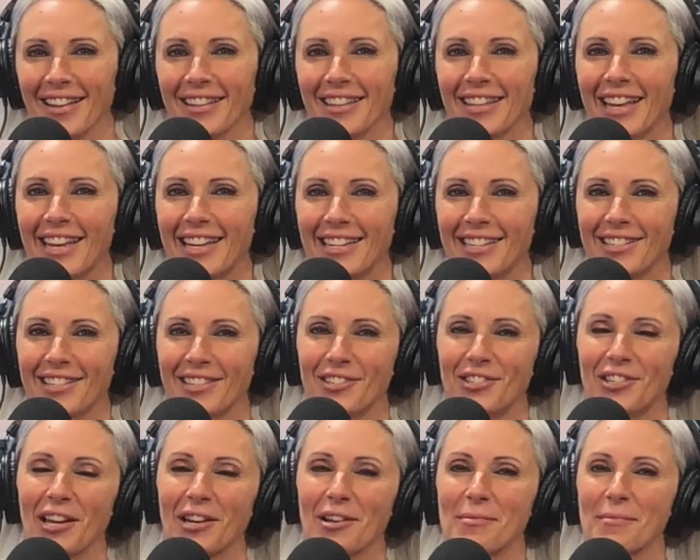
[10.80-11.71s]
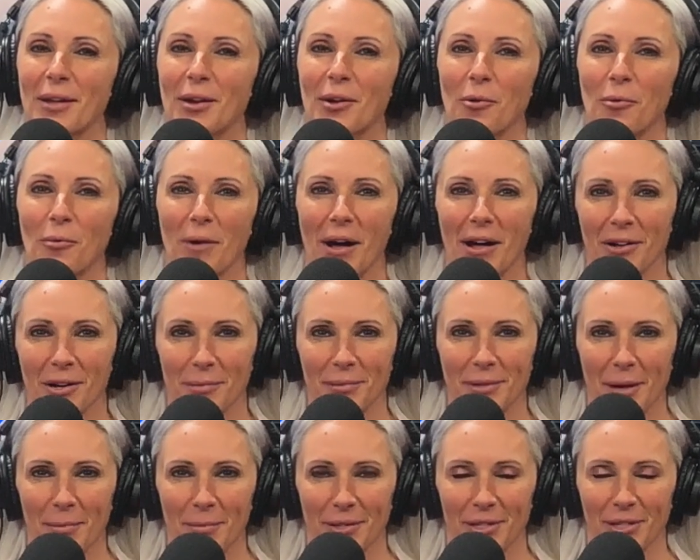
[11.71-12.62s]
Ladies and gentlemen, welcome
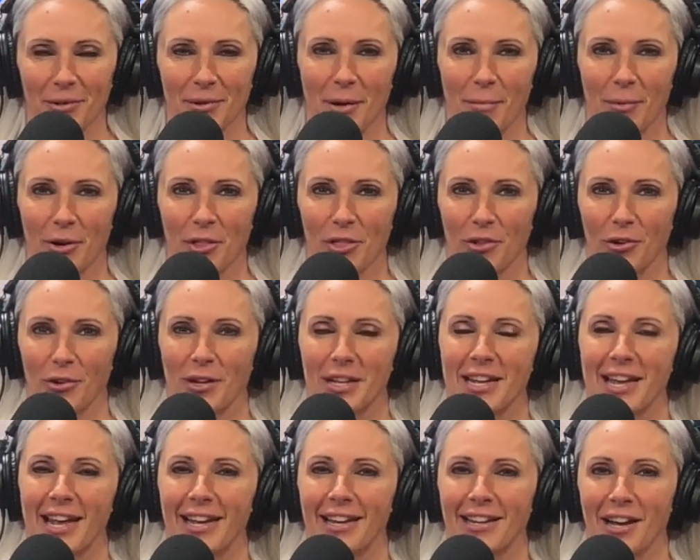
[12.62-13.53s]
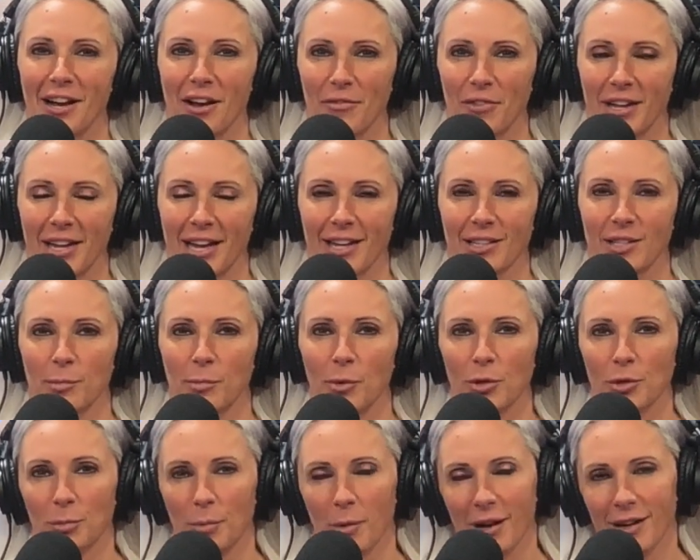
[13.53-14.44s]
to episode number 38 of the Cats and
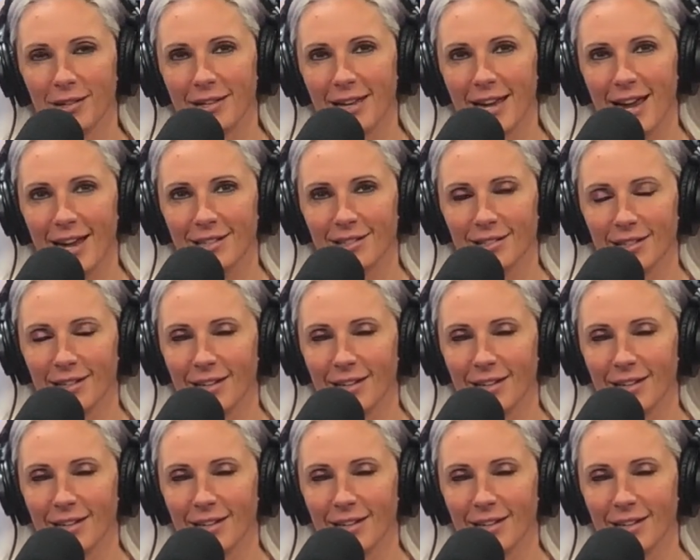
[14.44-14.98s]
Bolts podcast.